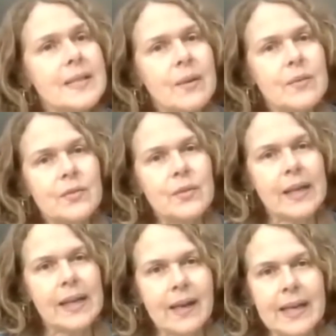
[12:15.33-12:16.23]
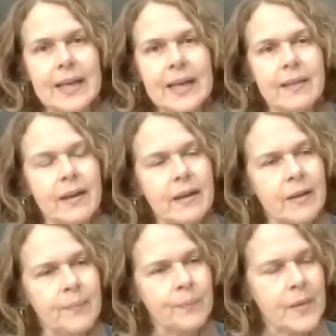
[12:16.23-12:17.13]
suppose I was really lucky that
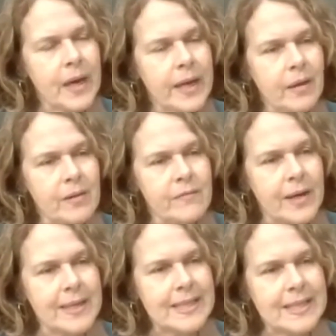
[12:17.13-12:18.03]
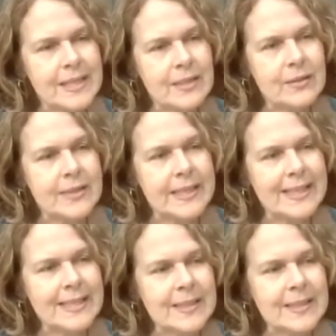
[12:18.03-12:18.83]
I got invited to 6